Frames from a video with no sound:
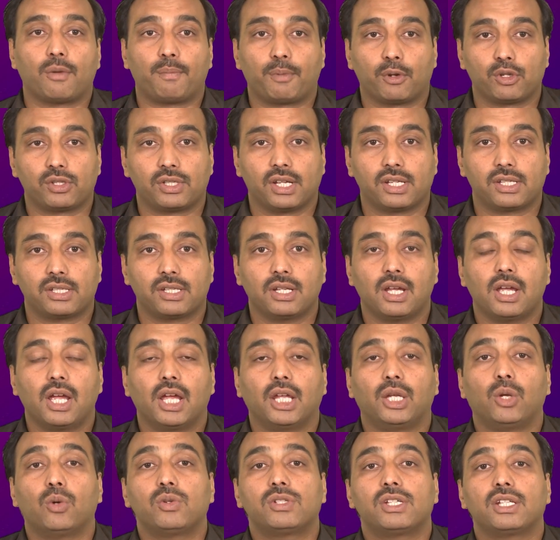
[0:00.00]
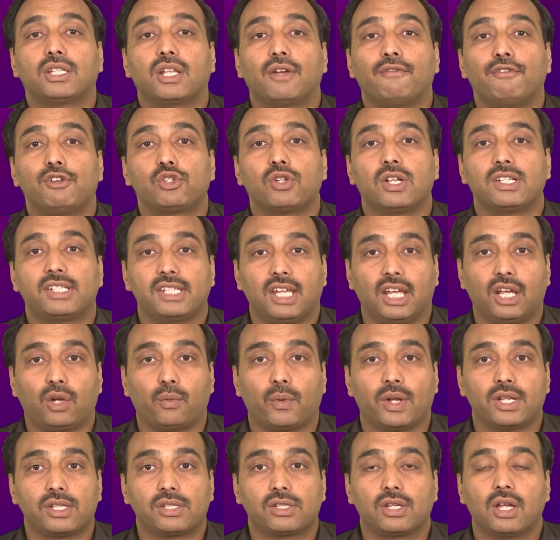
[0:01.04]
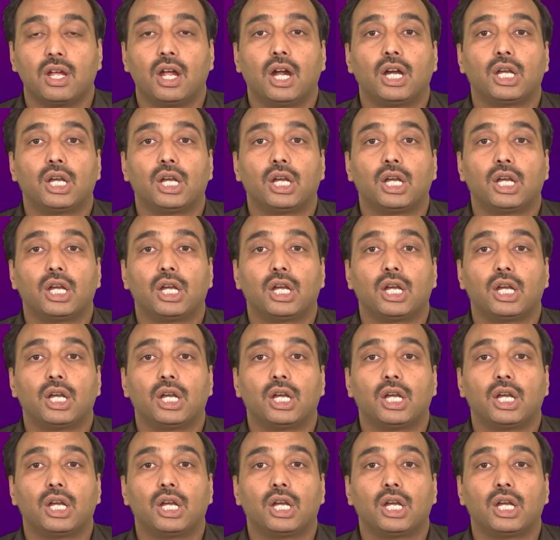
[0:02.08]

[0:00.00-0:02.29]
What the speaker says: process using the visual sequence